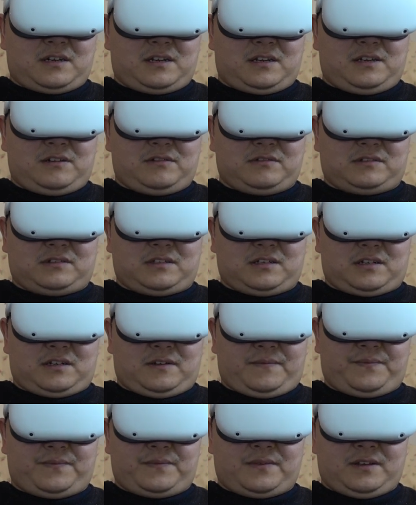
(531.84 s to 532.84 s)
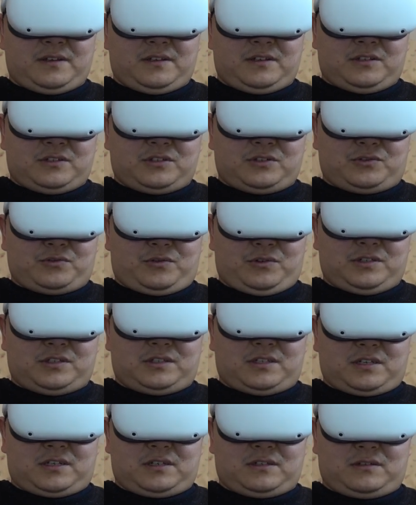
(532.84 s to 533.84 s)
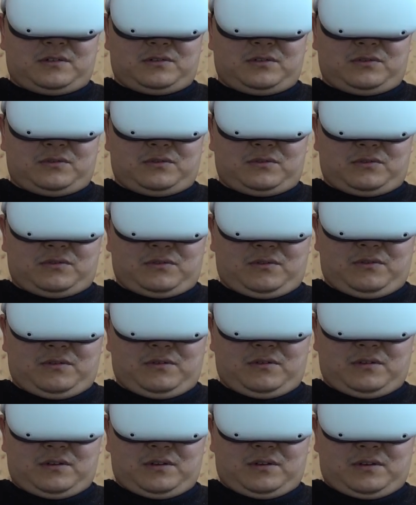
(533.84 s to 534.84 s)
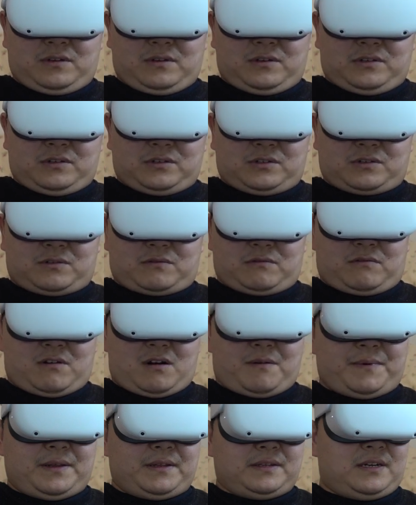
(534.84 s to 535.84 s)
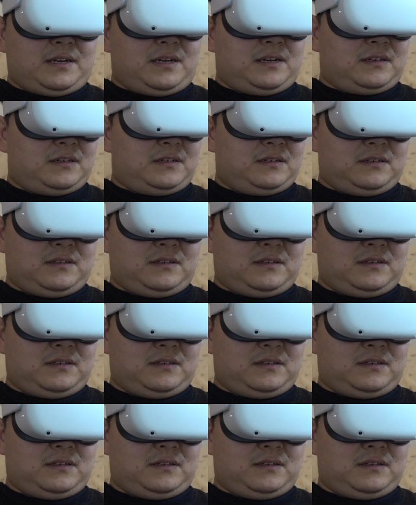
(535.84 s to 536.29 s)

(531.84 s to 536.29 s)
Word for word: And then use the joystick to scroll up and down.